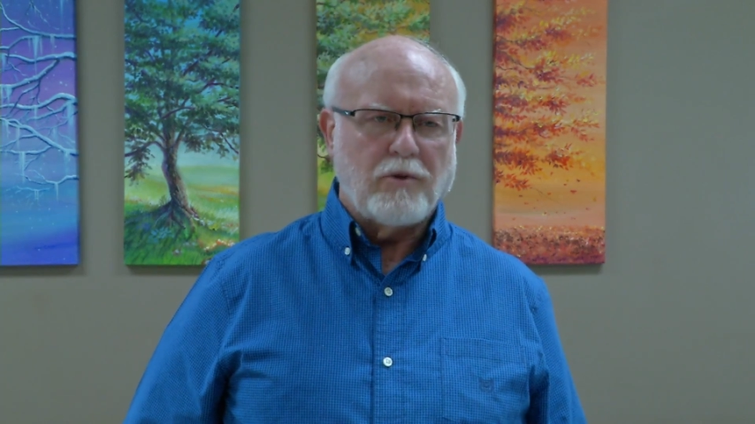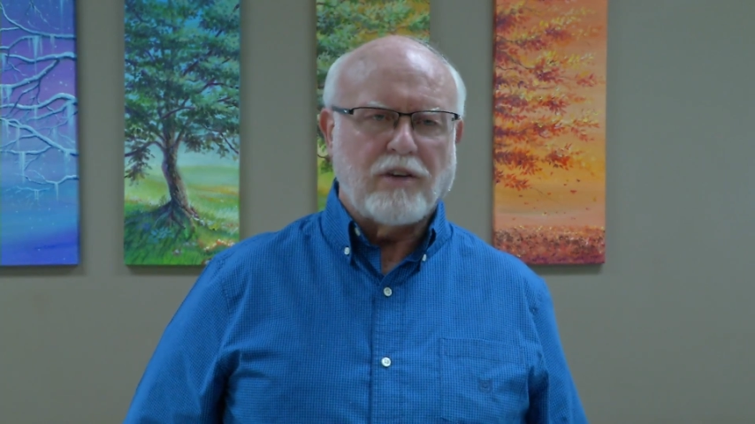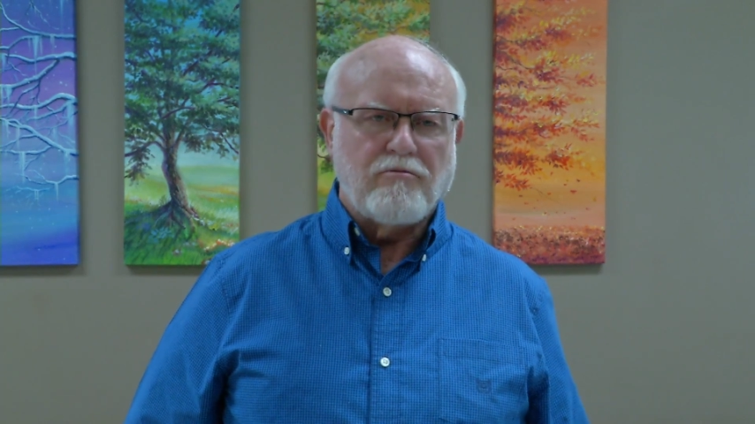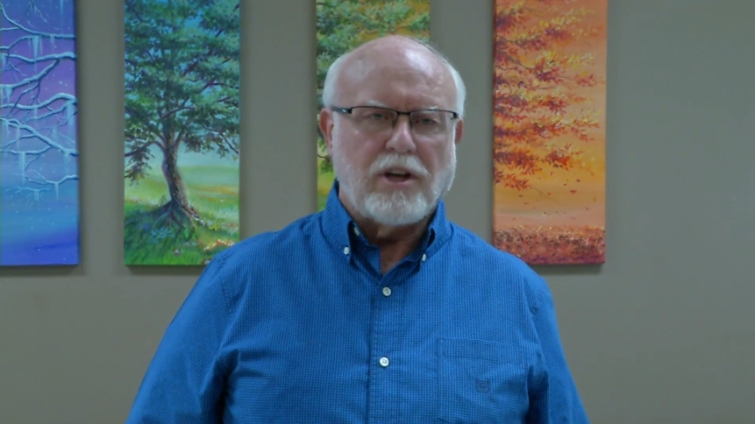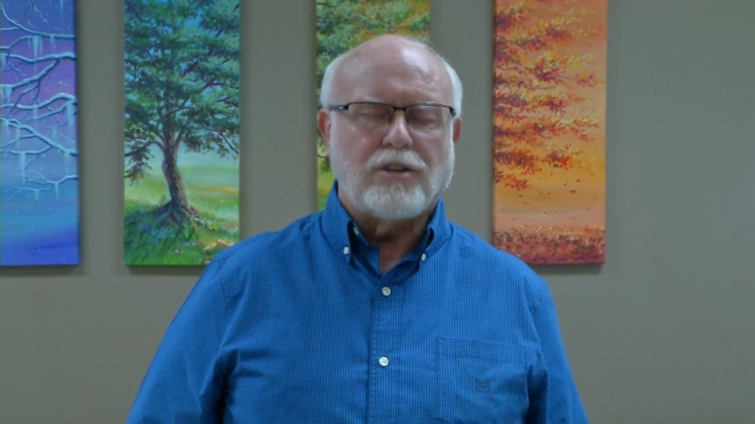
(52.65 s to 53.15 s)

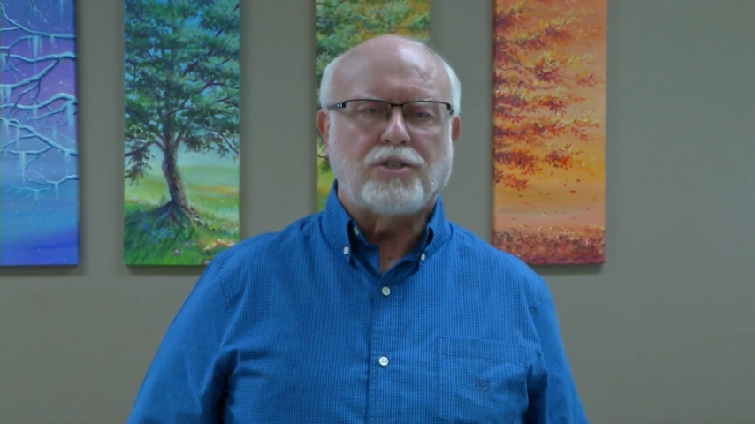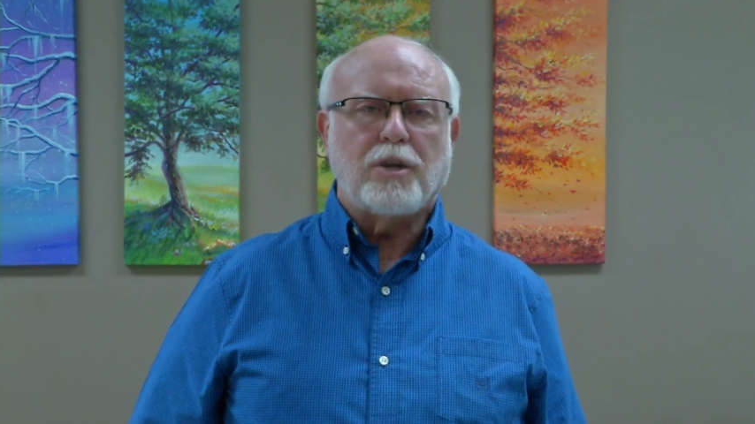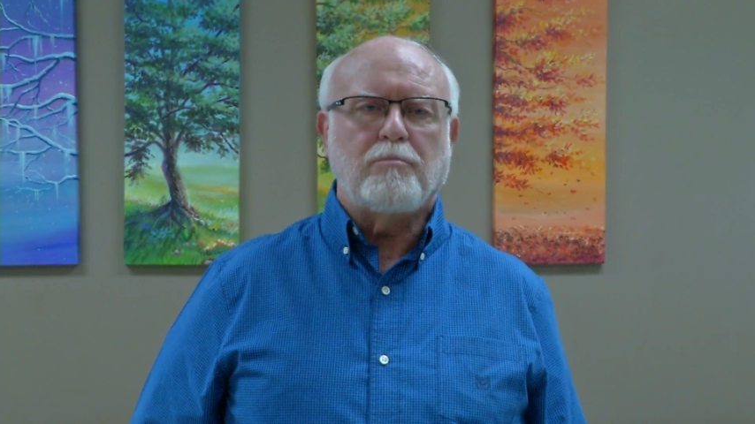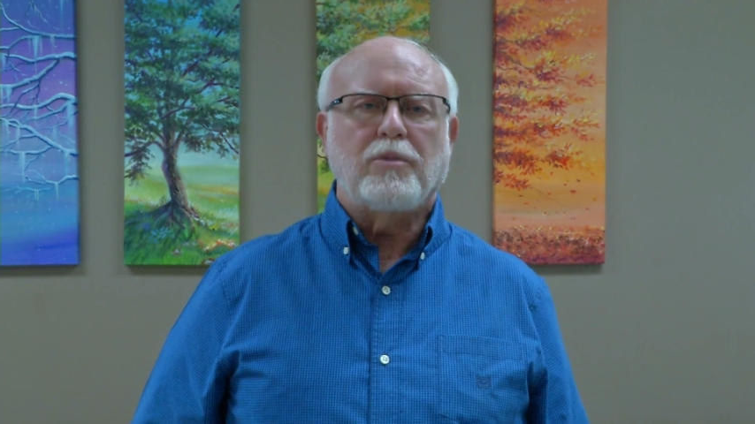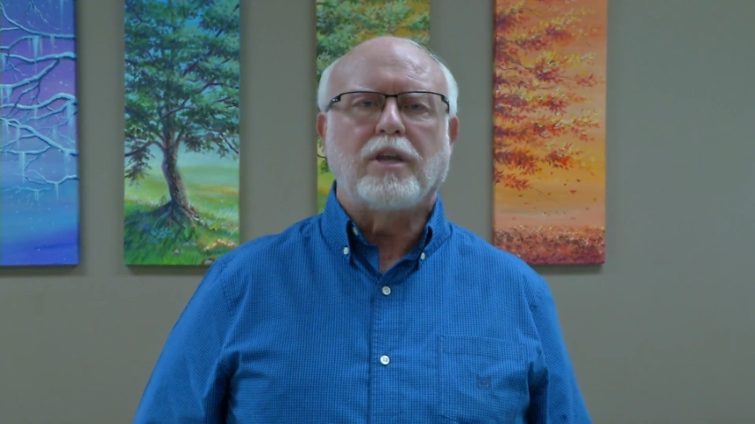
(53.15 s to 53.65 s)
a,
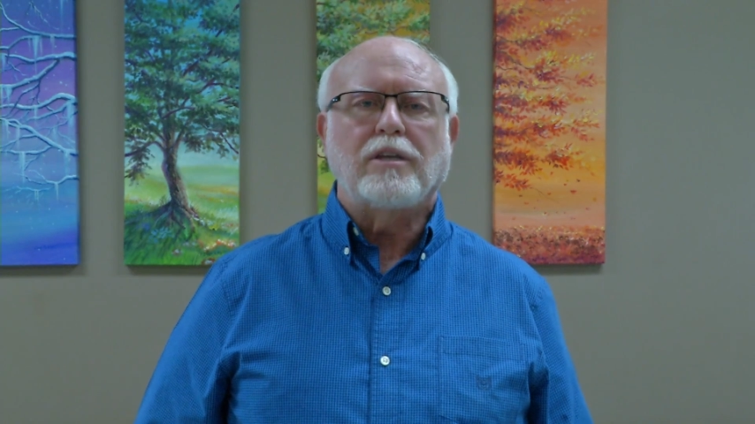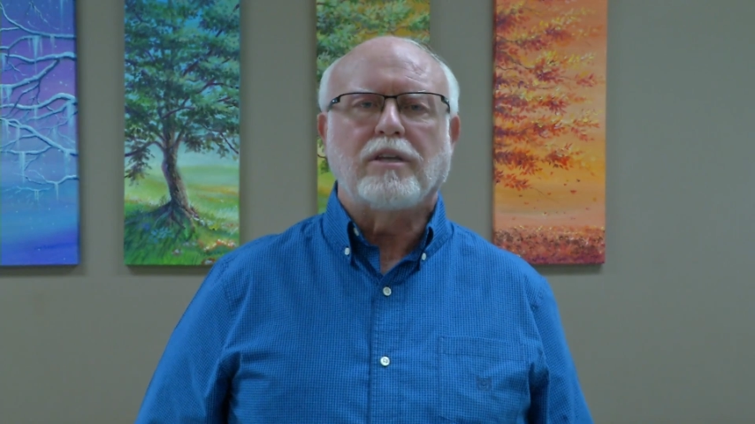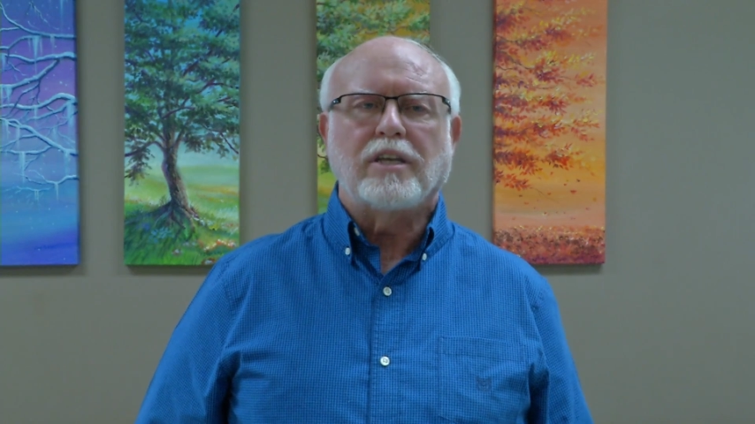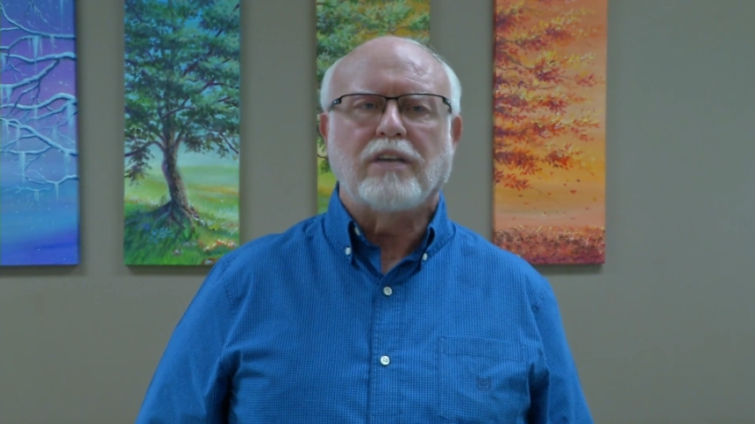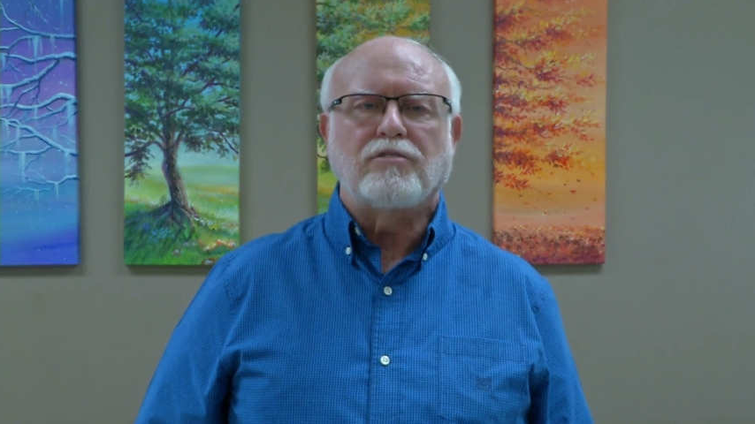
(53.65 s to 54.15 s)
fellowship
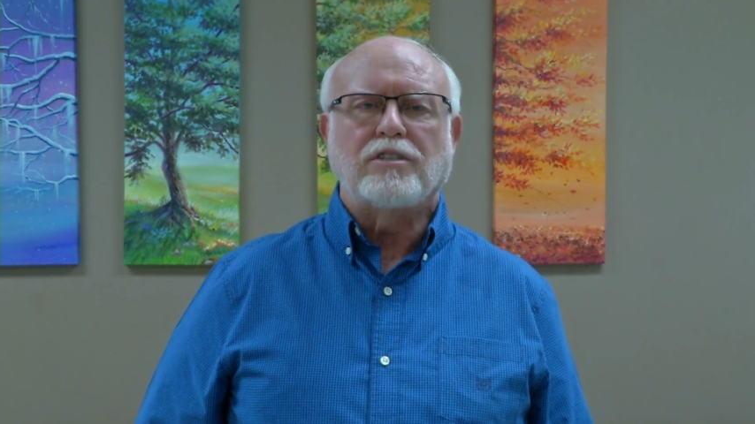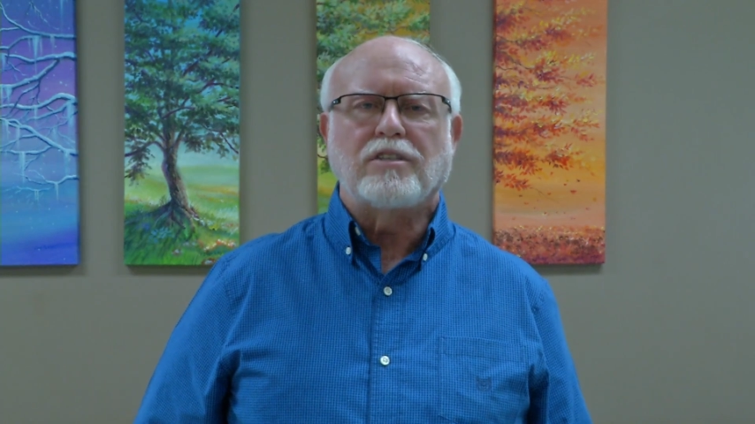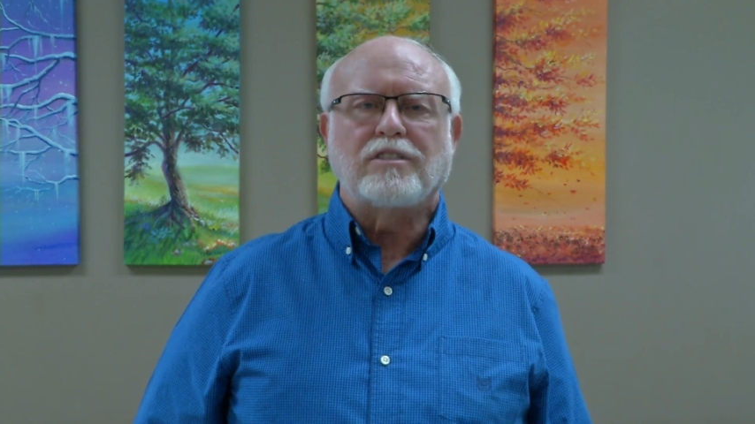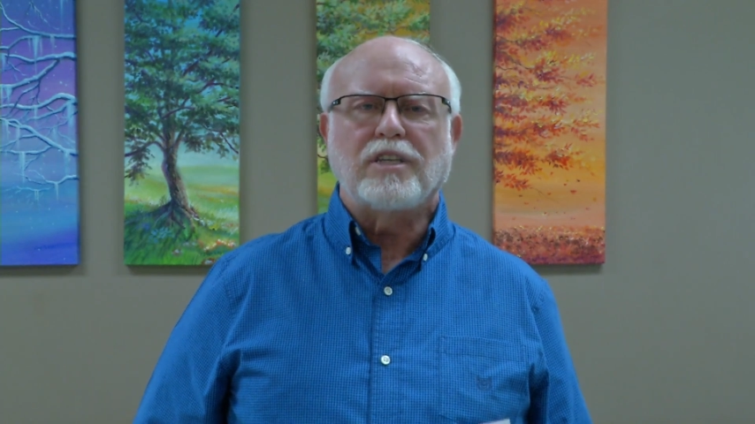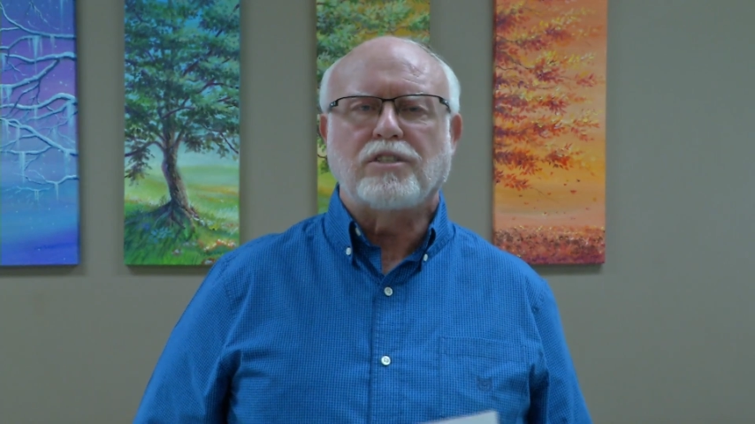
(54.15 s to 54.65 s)
that gives us
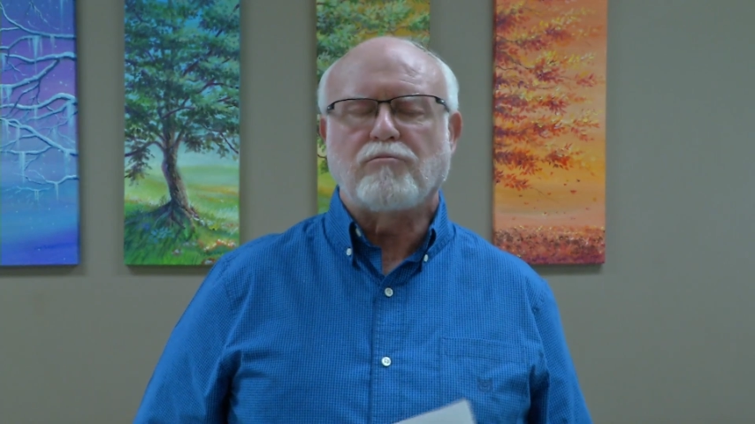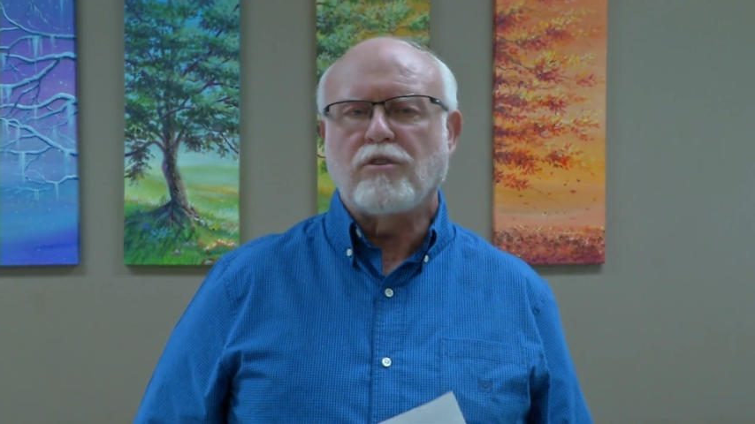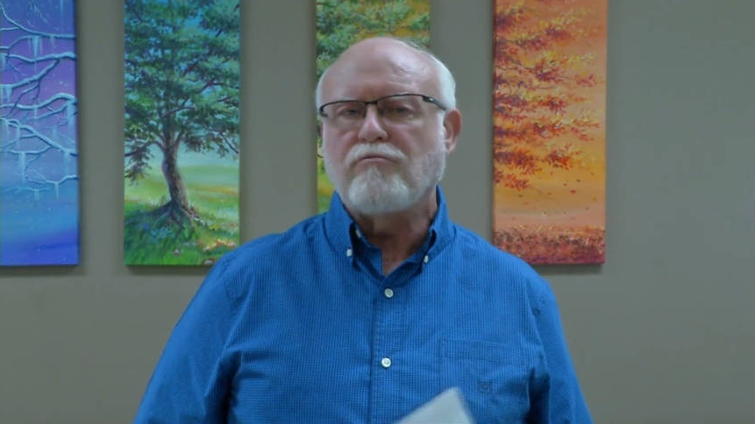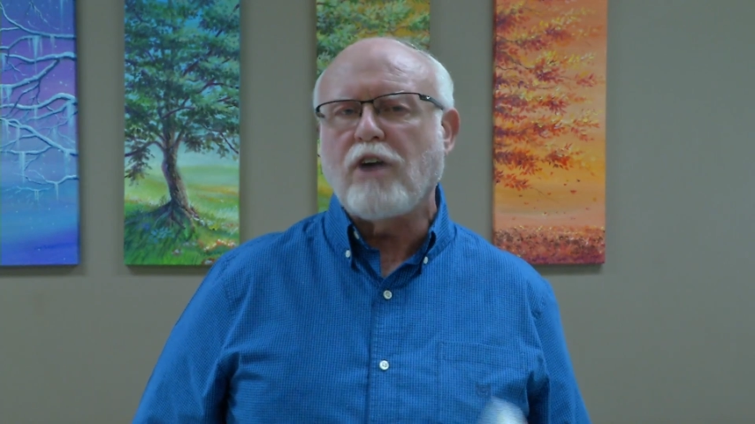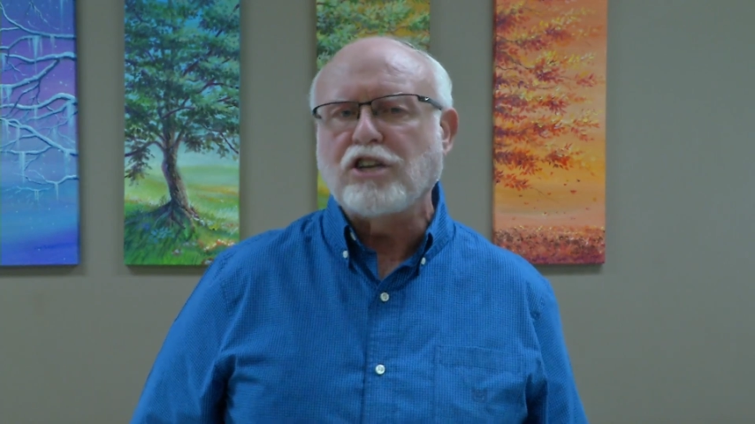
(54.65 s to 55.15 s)
a sense of
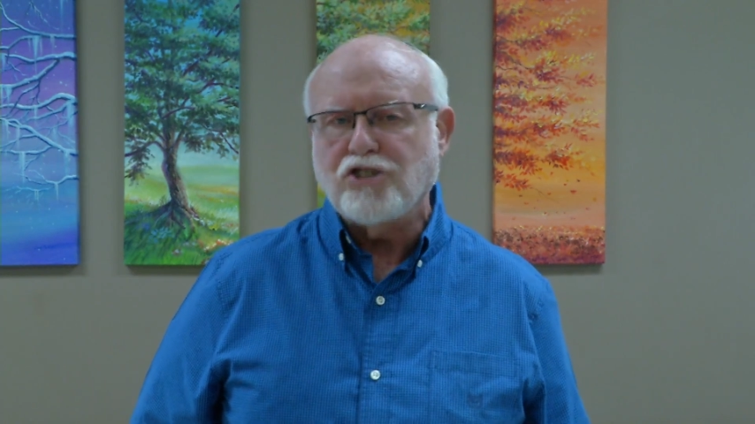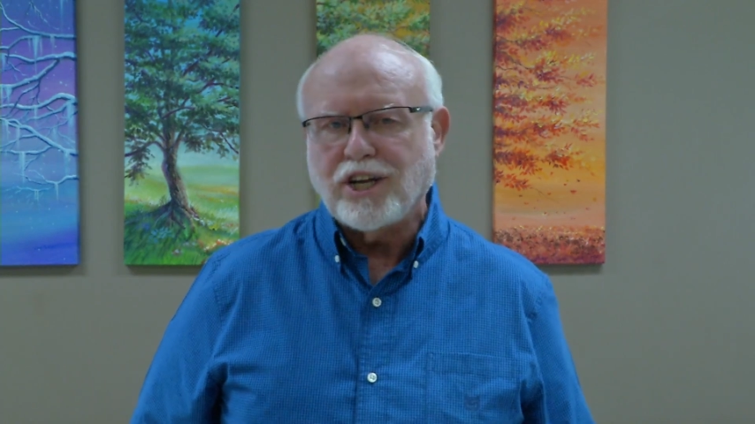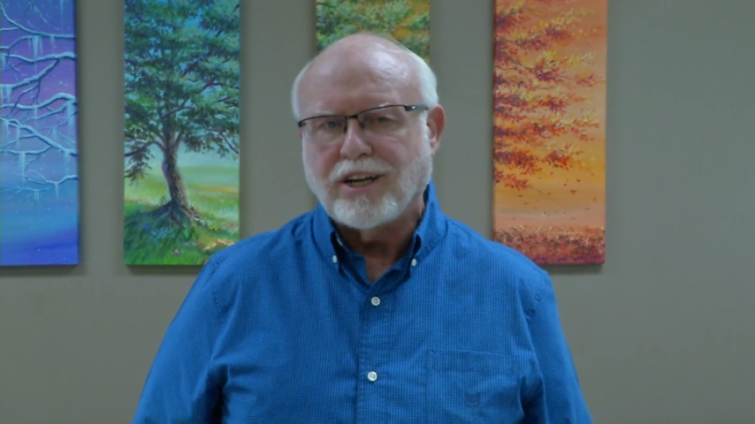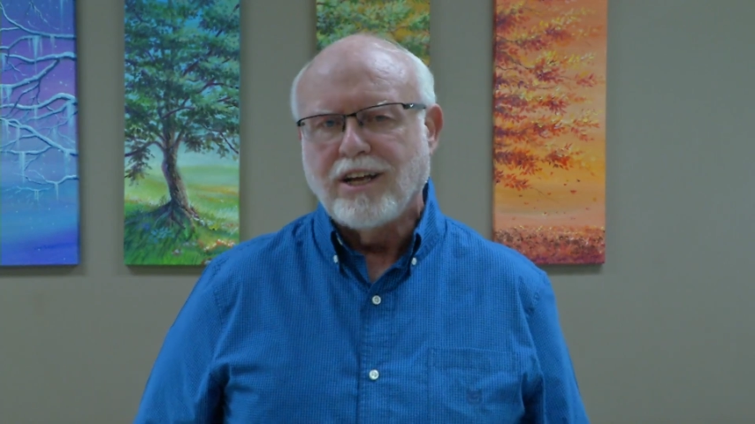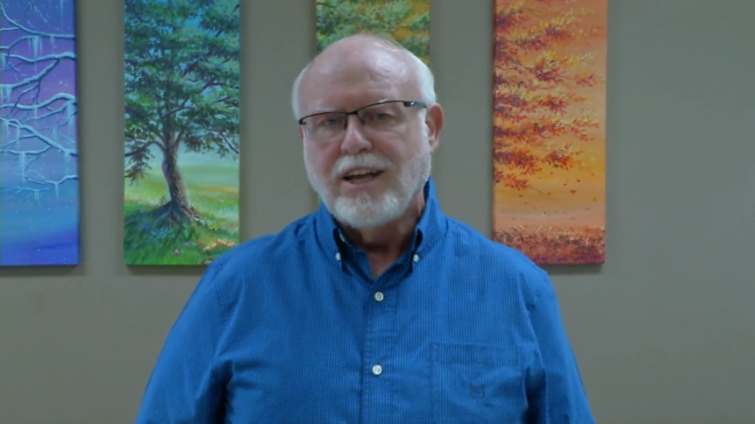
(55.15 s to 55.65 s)

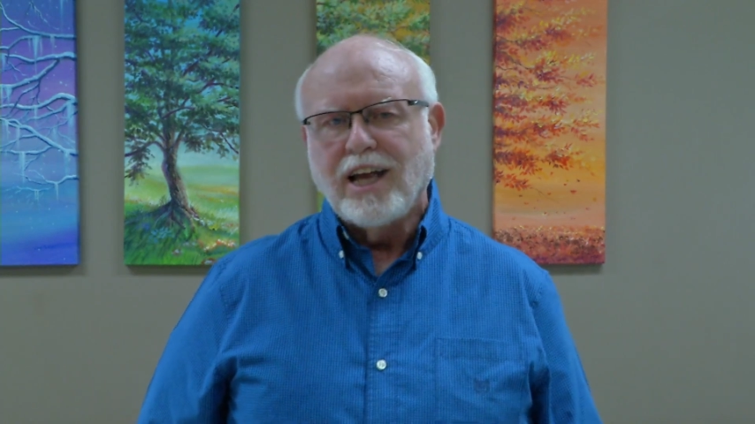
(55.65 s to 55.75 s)
refreshing